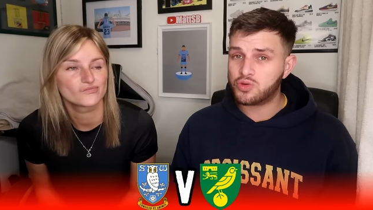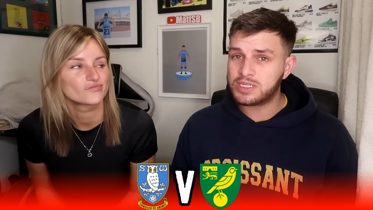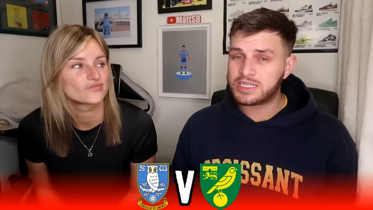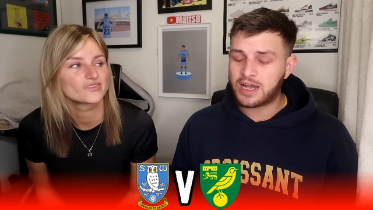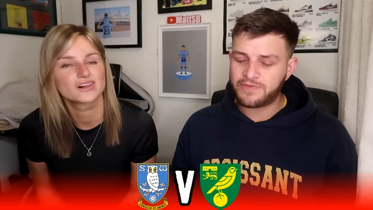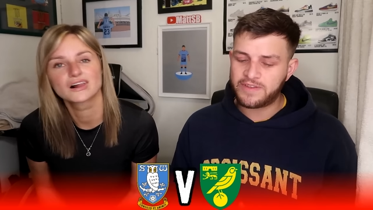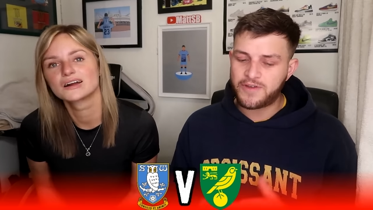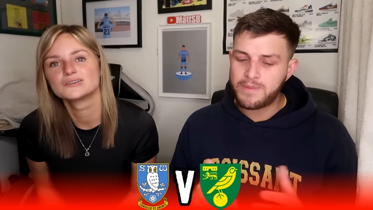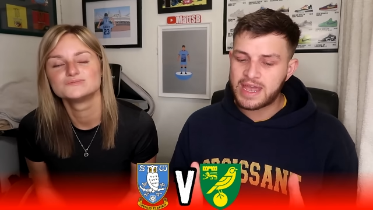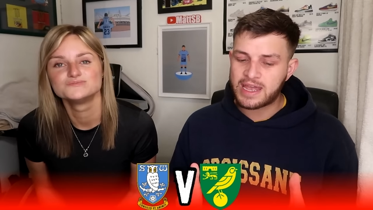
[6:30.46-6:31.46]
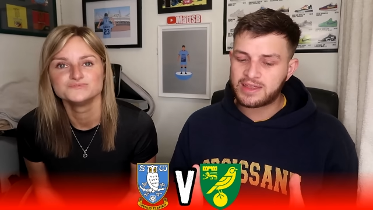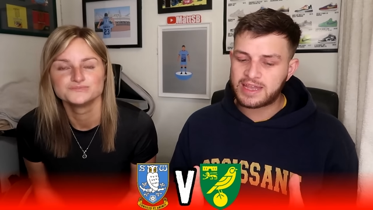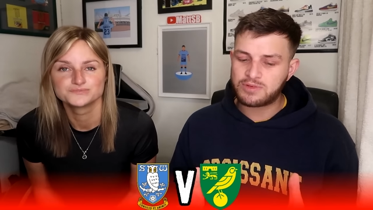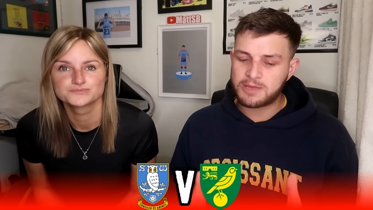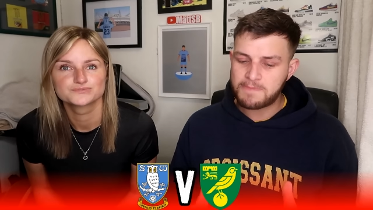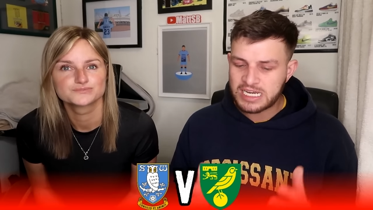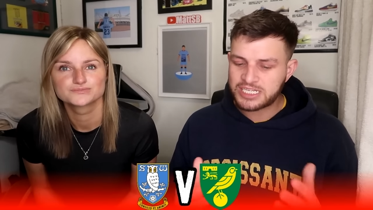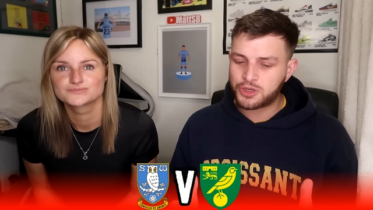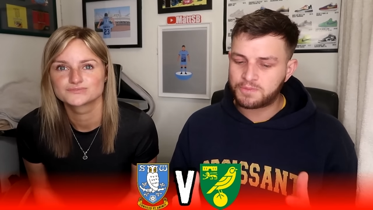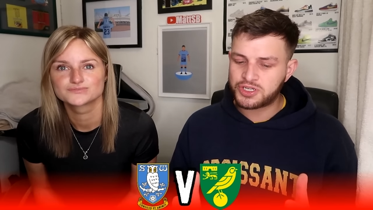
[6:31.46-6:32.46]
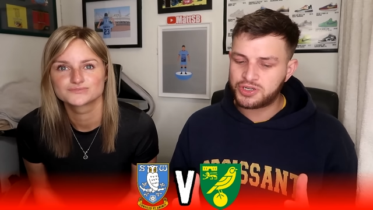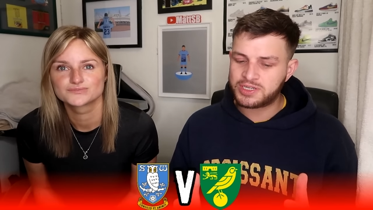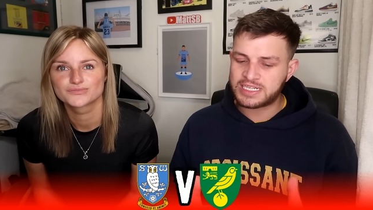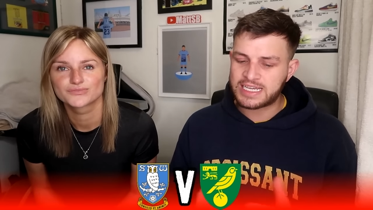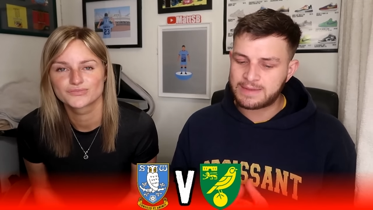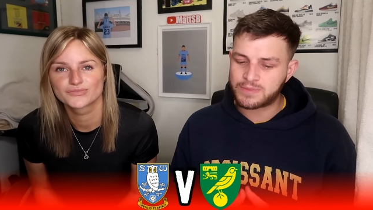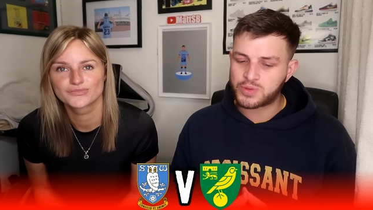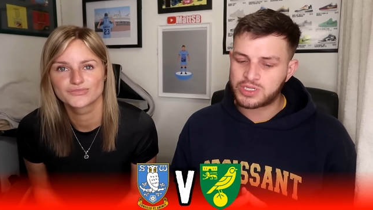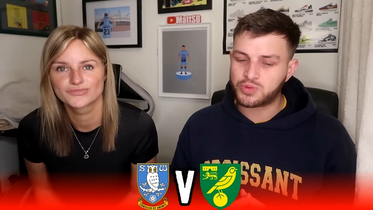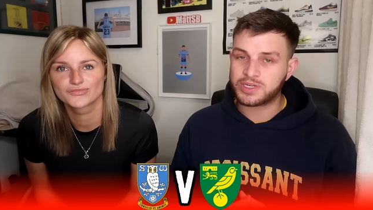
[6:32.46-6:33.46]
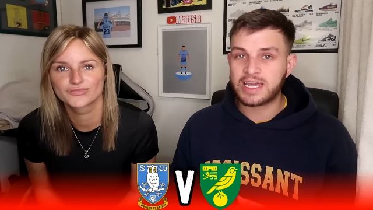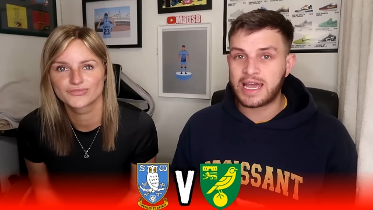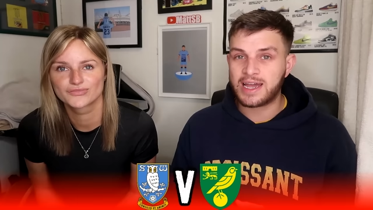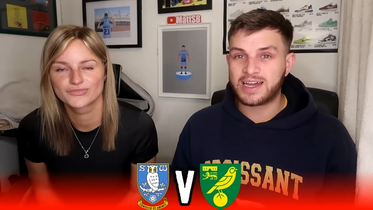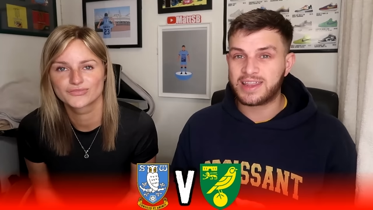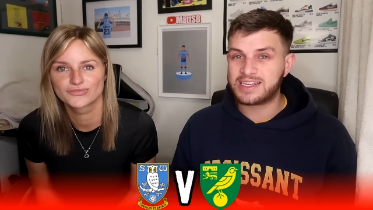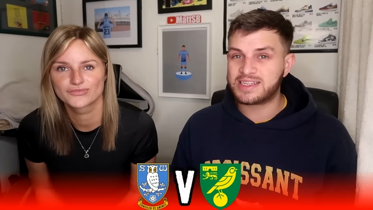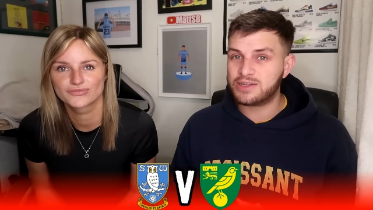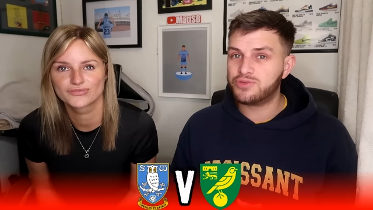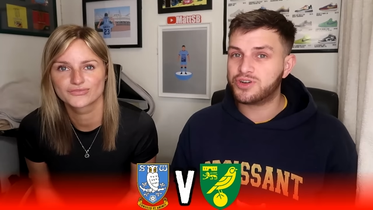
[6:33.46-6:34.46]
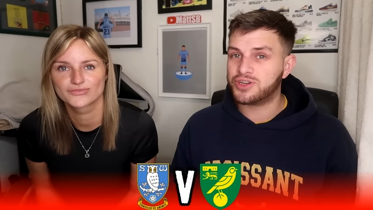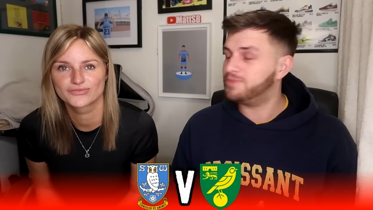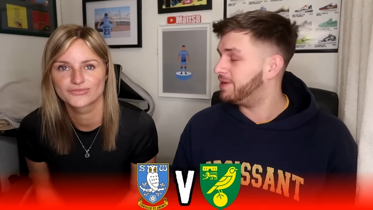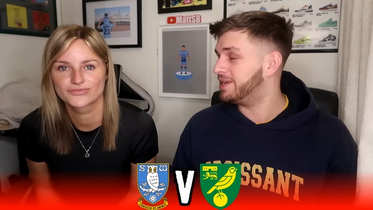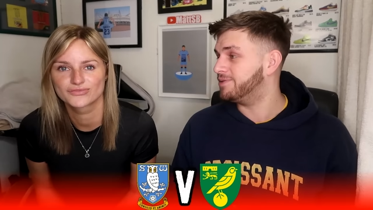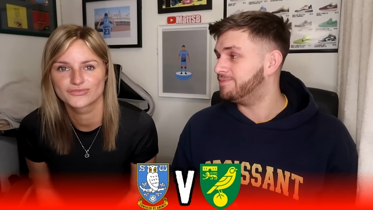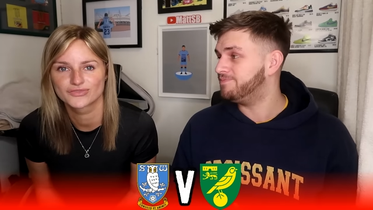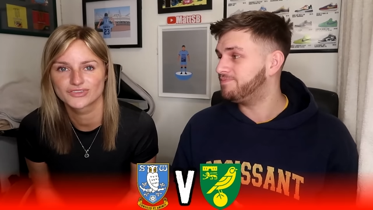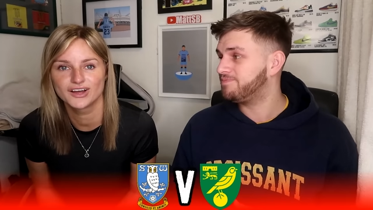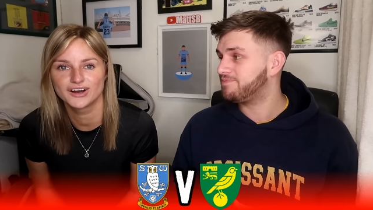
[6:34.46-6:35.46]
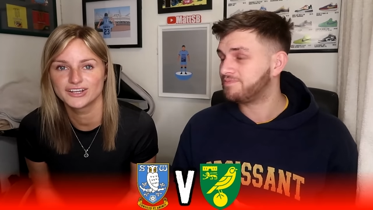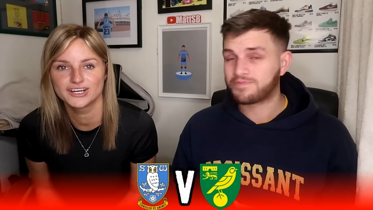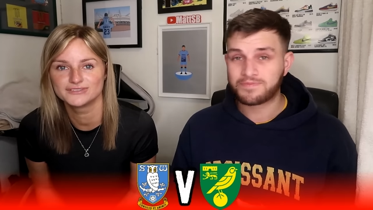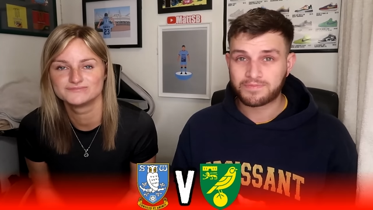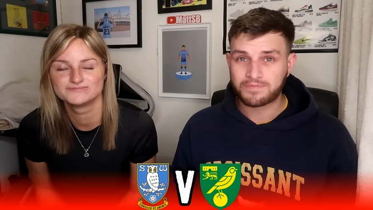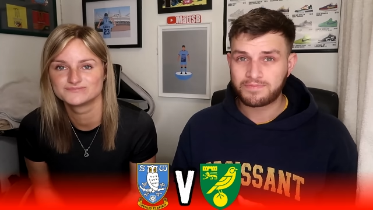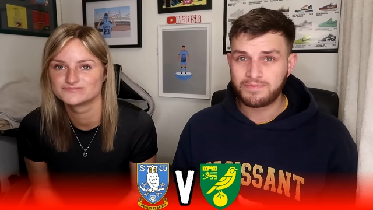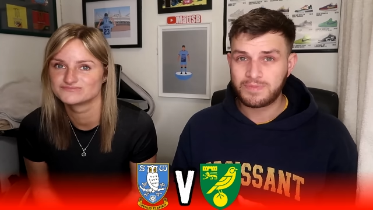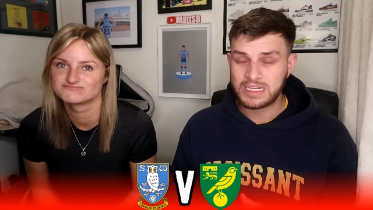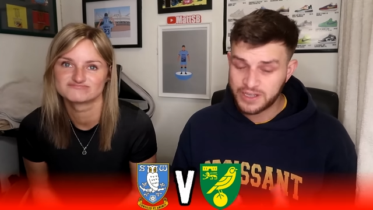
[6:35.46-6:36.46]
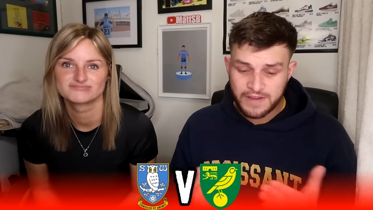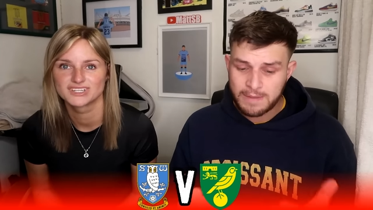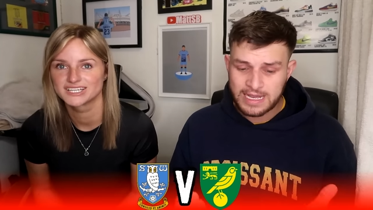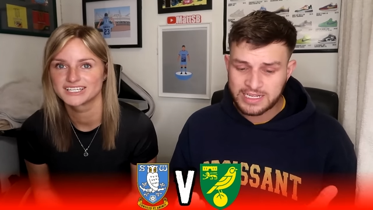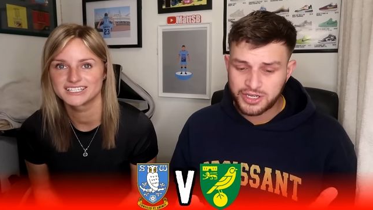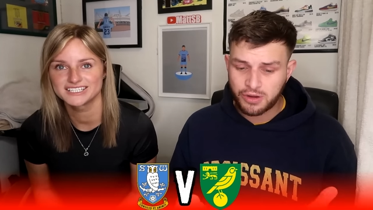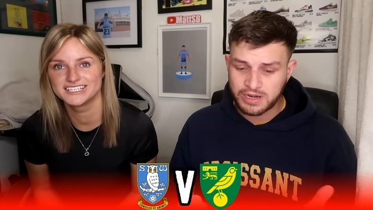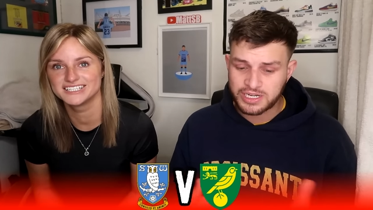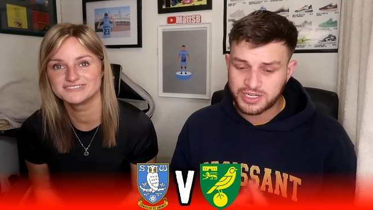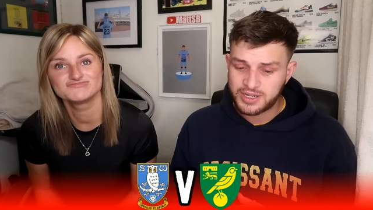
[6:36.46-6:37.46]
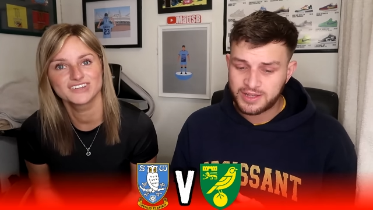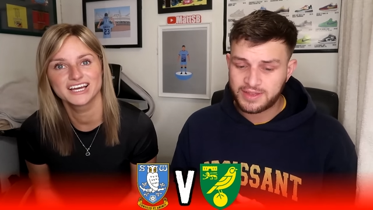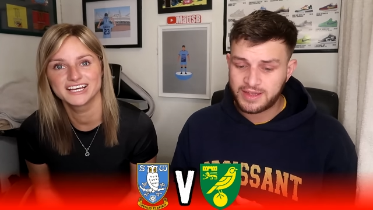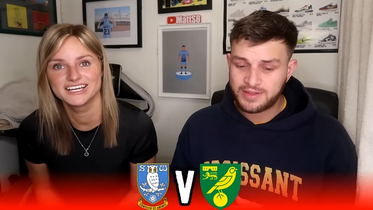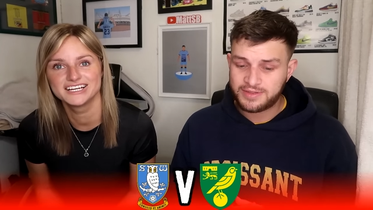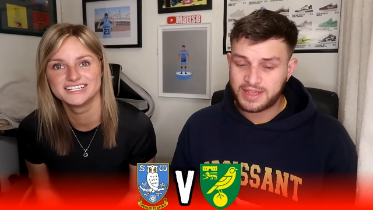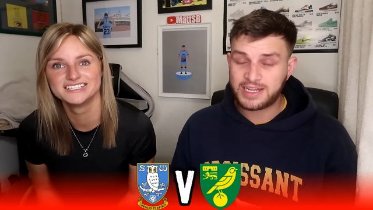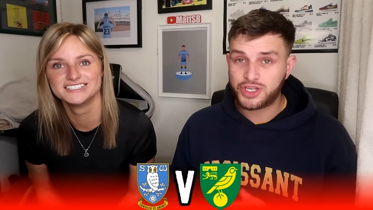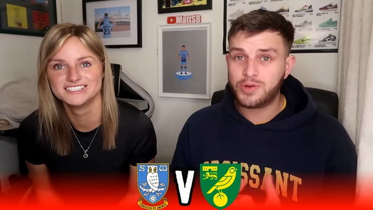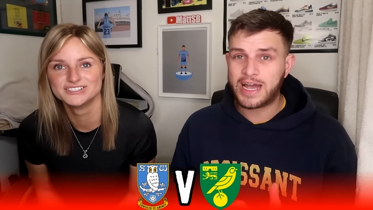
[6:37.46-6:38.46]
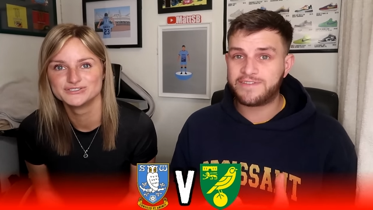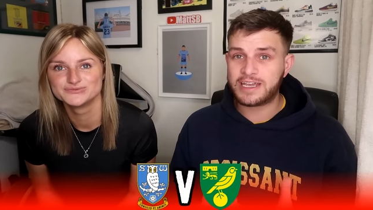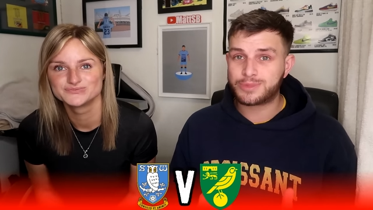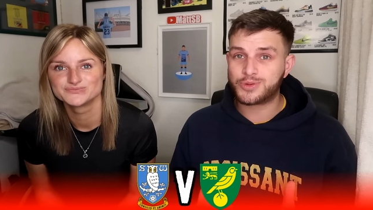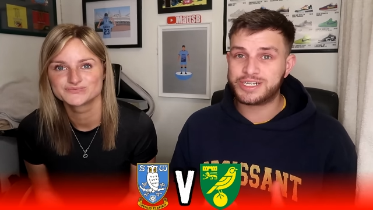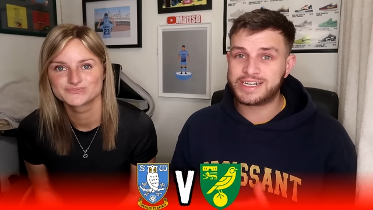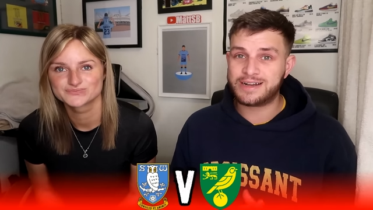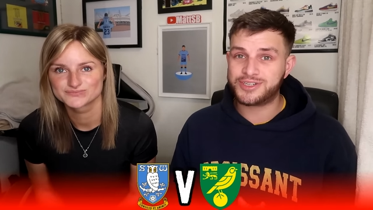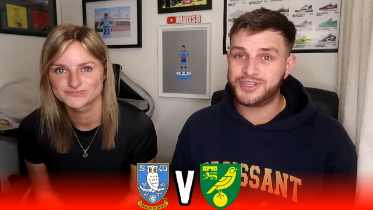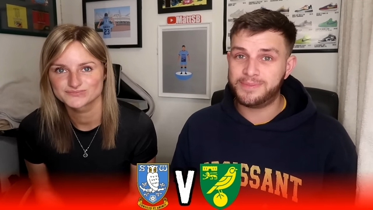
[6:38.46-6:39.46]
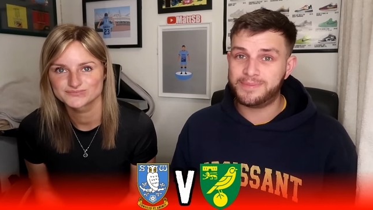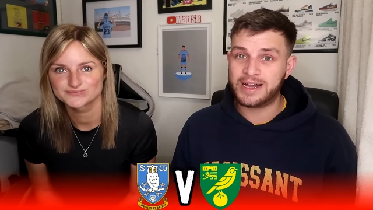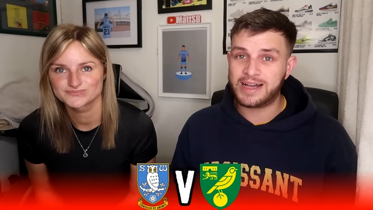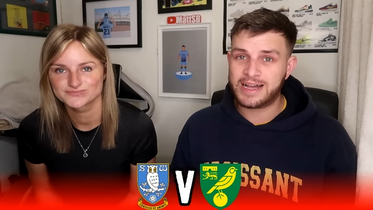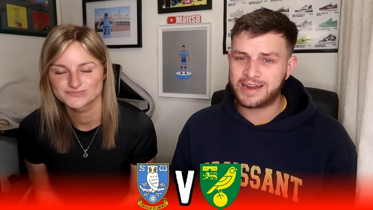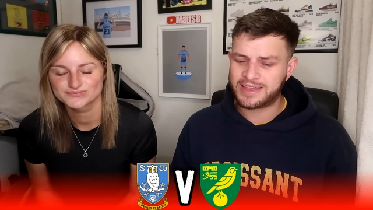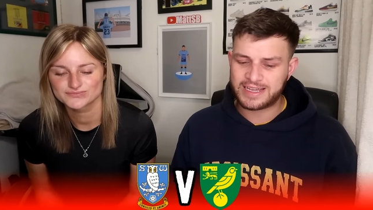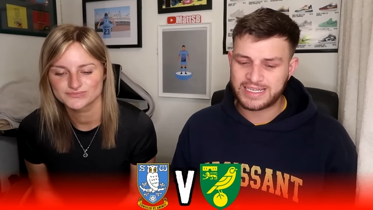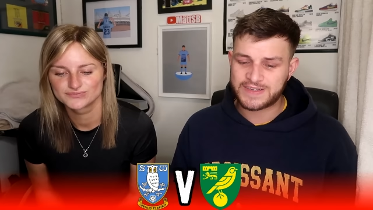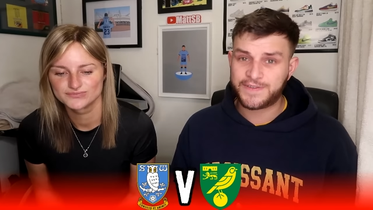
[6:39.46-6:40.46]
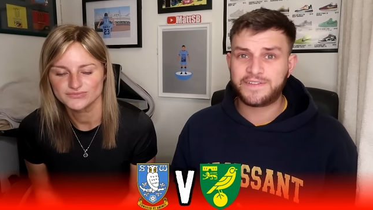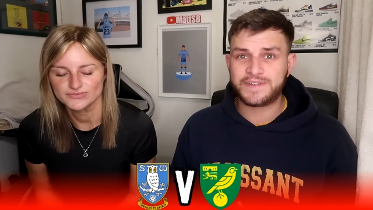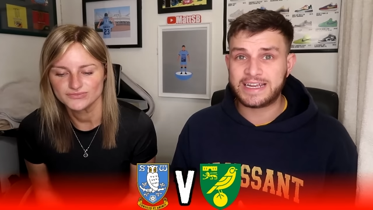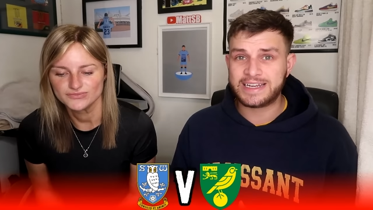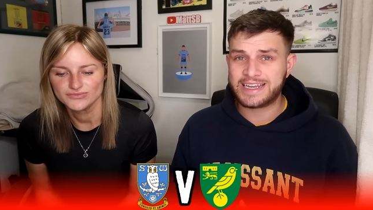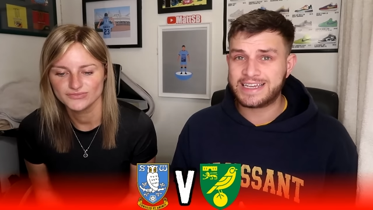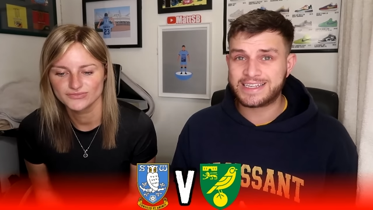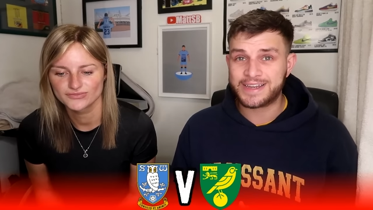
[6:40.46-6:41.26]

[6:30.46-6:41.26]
Speaker 1: always, for me, that was the best opportunity Ipswich would get, and they still couldn't beat them.
Speaker 2: No.
Speaker 1: So fair play to Norwich. yeah. They do have Ipswich Town's number, and I think it's 15 years